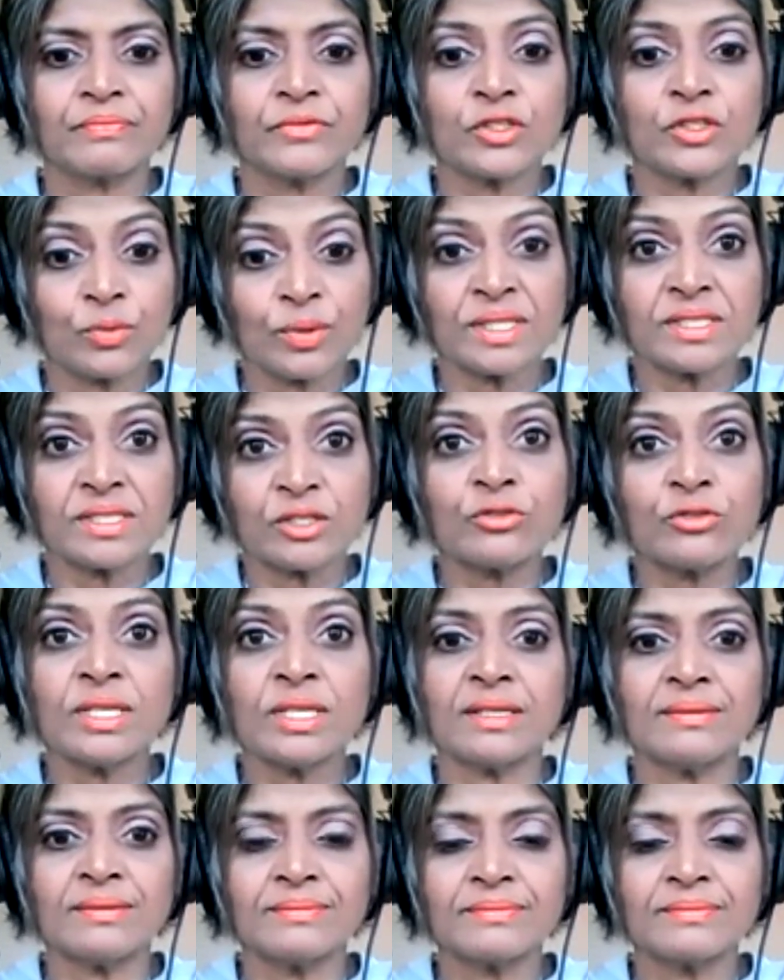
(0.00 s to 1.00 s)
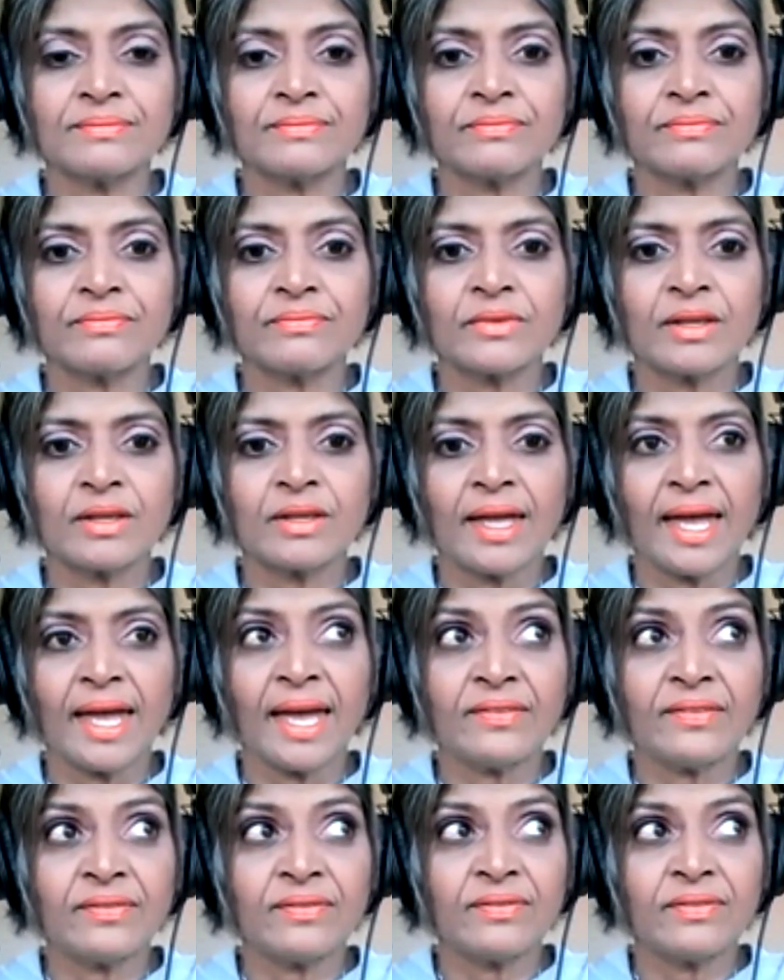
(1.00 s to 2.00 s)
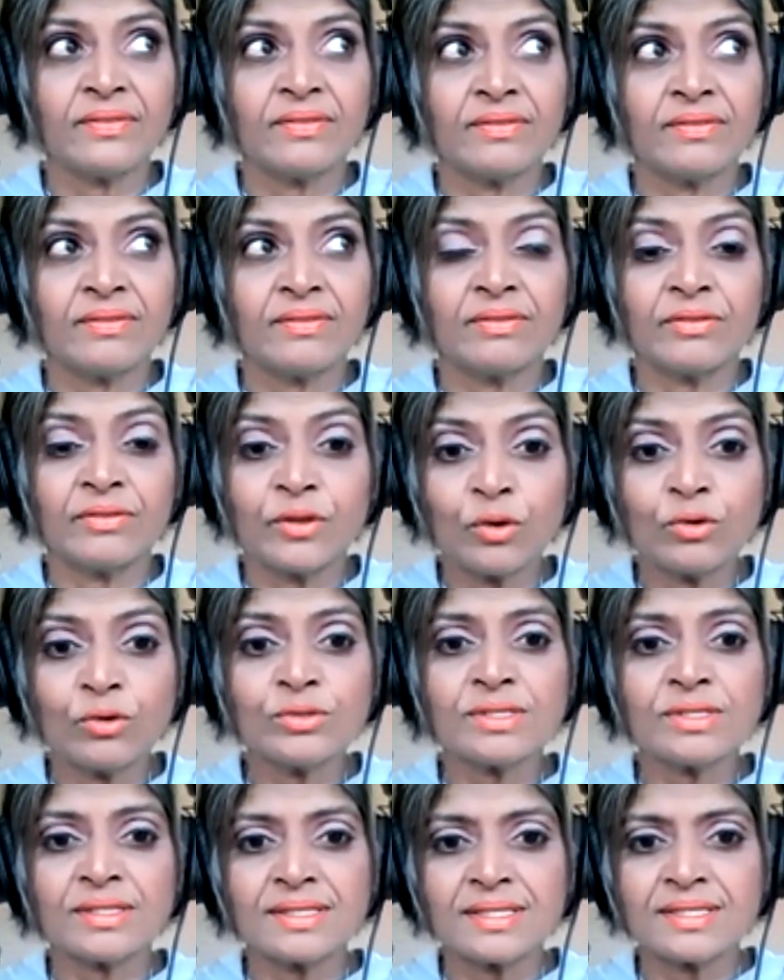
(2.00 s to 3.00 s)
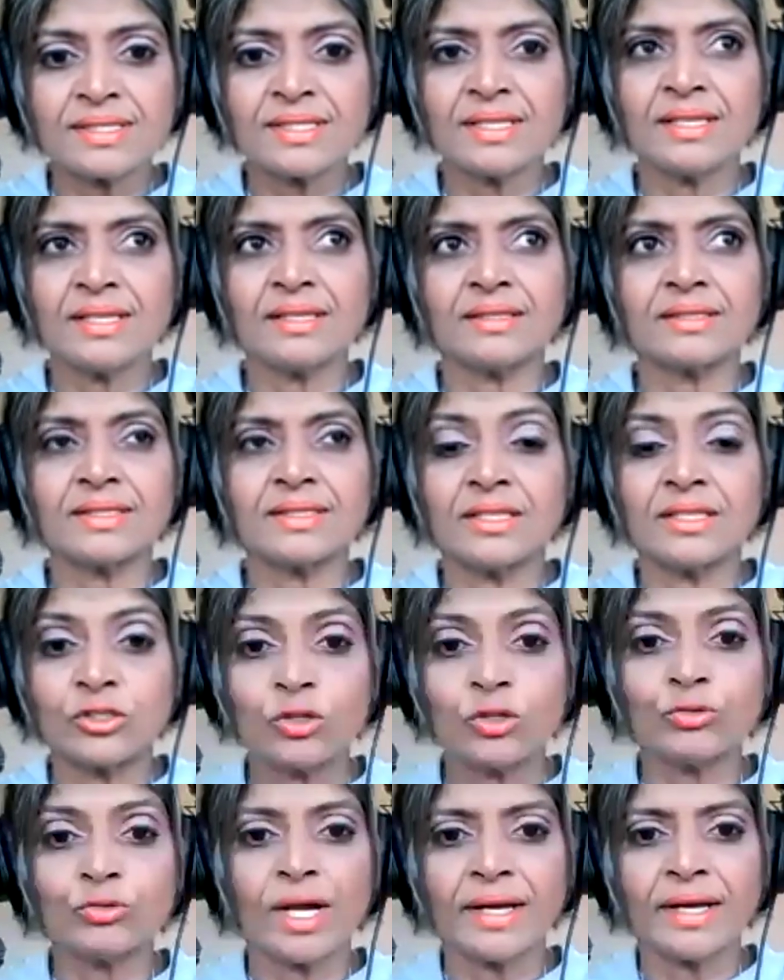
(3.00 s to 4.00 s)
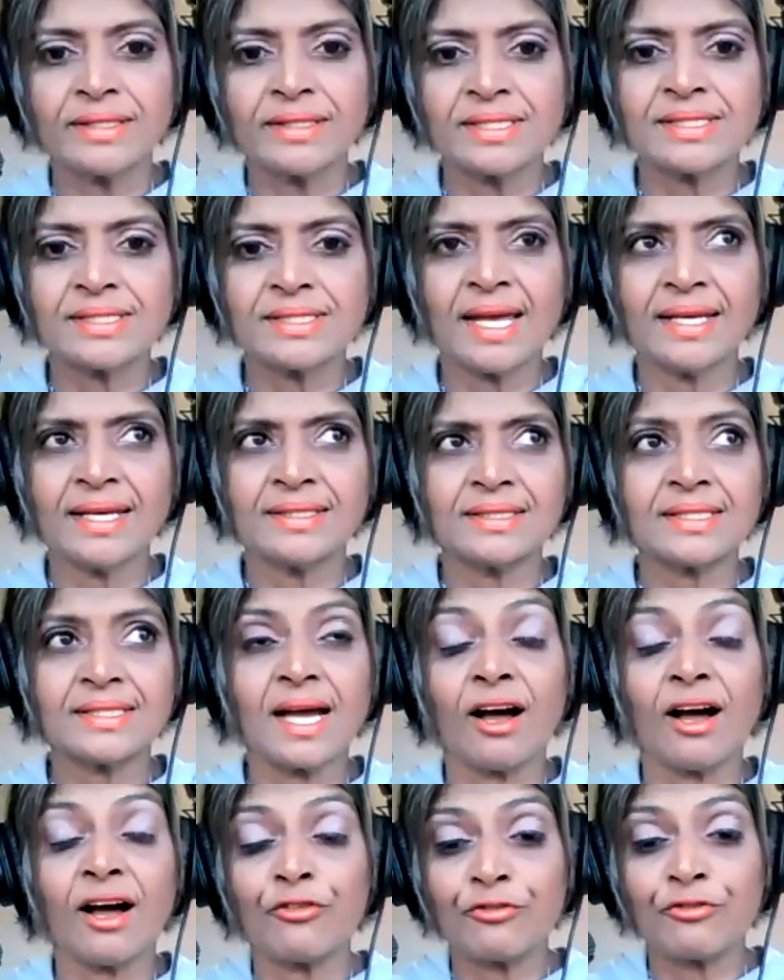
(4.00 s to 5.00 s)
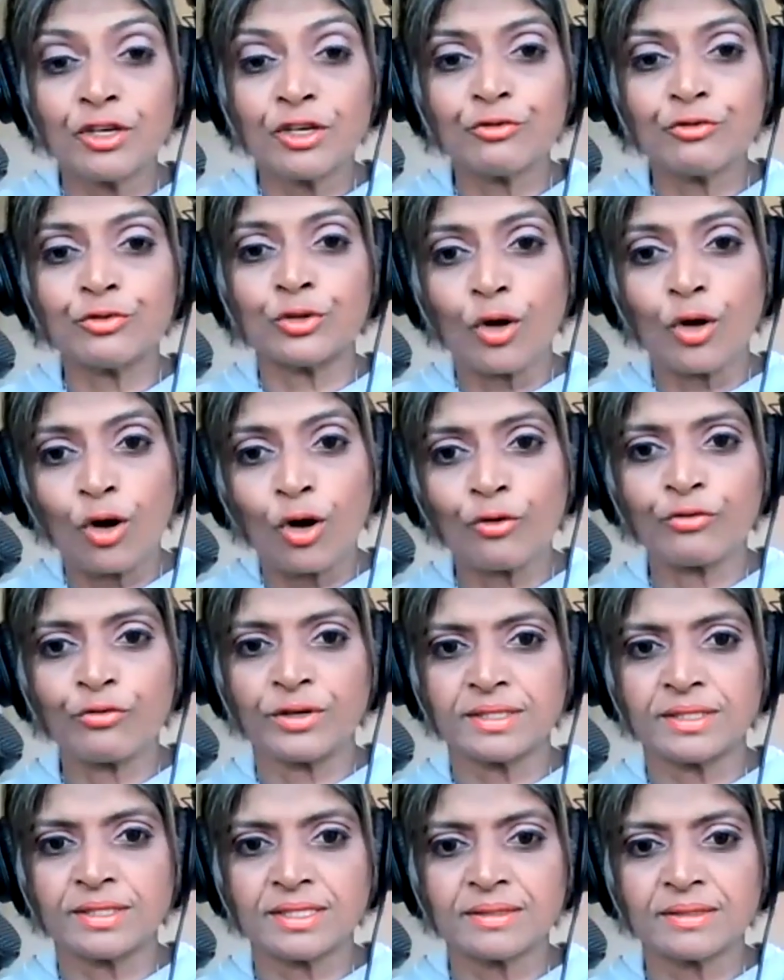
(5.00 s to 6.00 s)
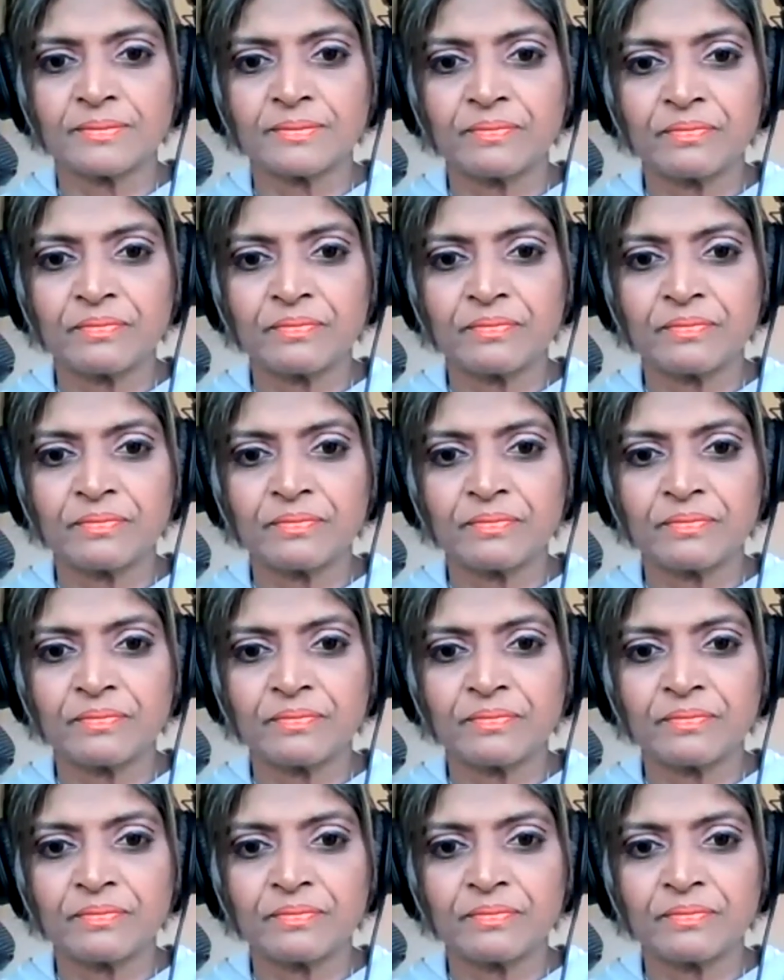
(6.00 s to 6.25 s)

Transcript: to a degree, and those that see it and don't understand it are fearful of it.